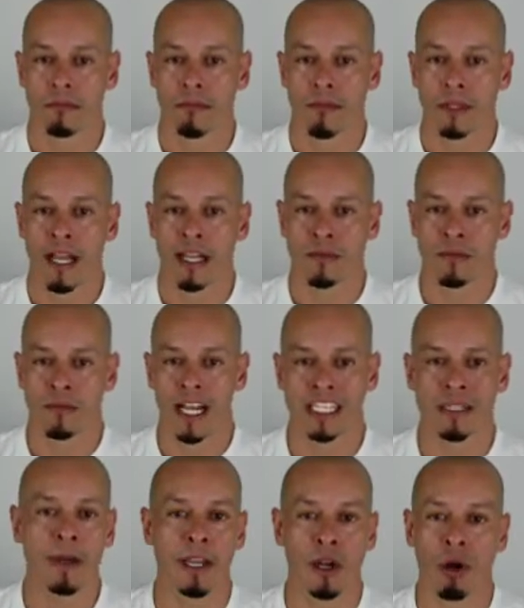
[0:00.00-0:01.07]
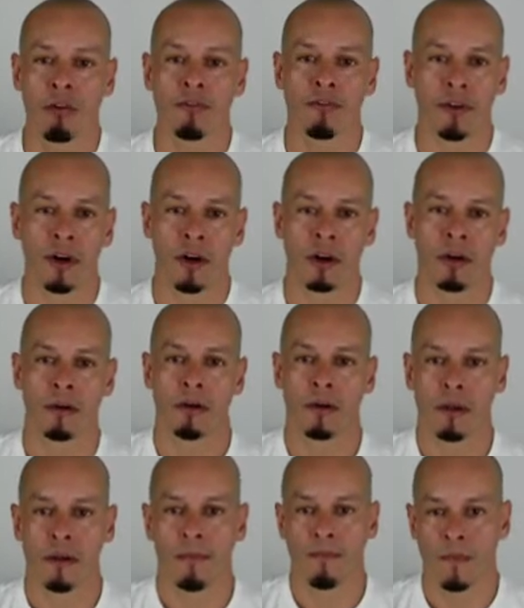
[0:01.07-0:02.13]
That's my goal for her,
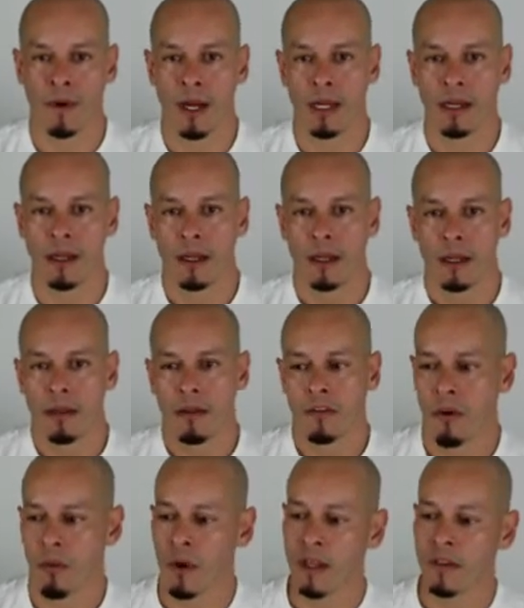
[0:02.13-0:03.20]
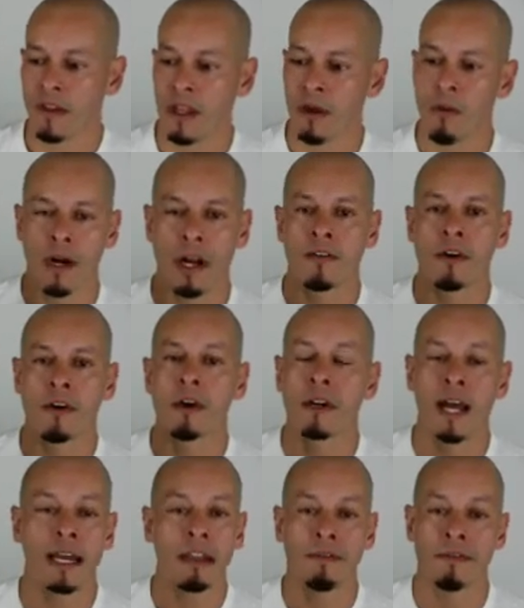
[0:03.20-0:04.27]
right? So we take whatever her
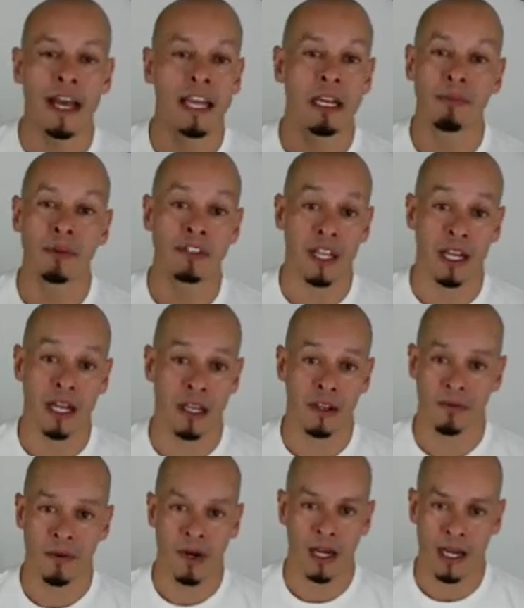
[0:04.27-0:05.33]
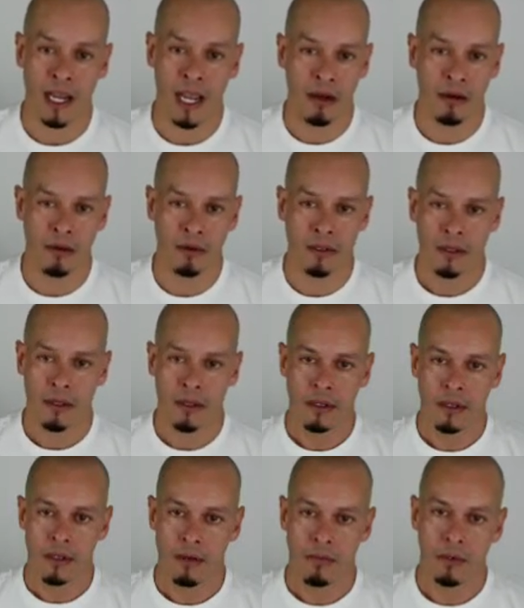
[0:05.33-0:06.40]
90% is right now,
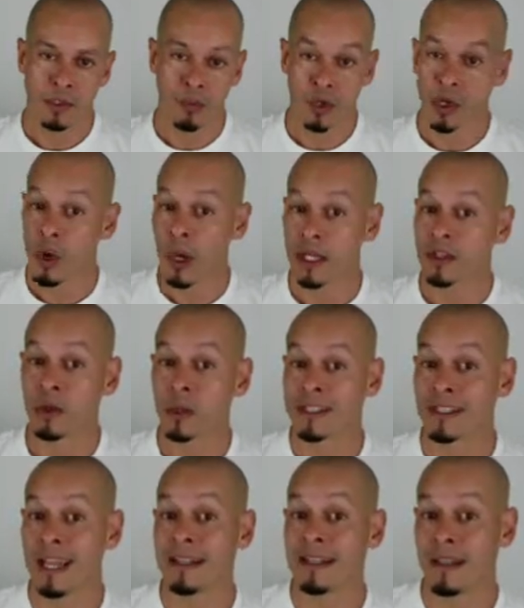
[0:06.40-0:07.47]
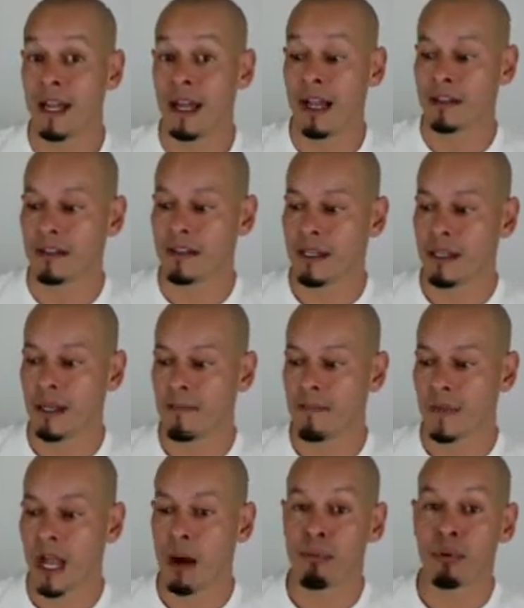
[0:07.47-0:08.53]
which we're going to assess as
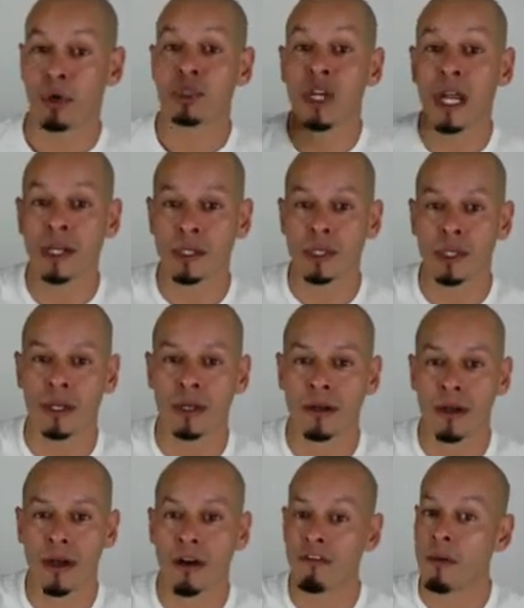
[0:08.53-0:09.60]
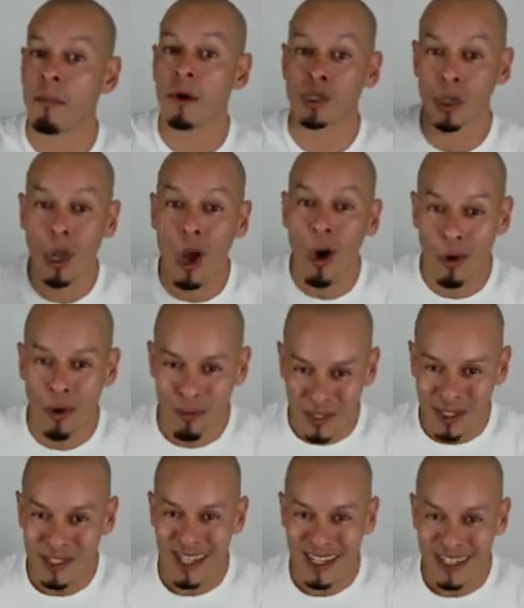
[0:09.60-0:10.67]
a projection of a much lower
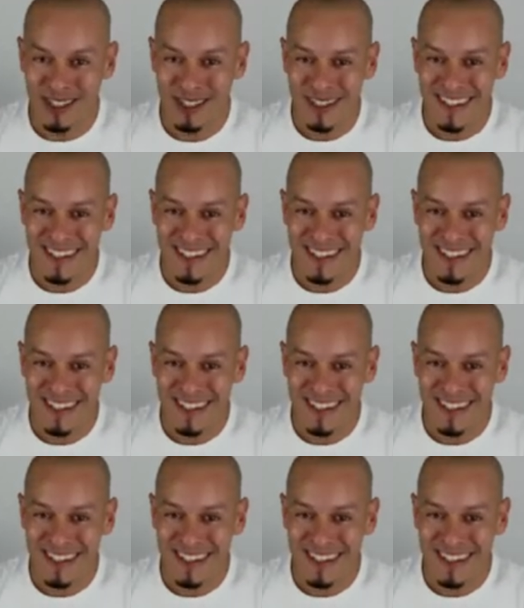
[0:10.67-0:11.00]
percentage,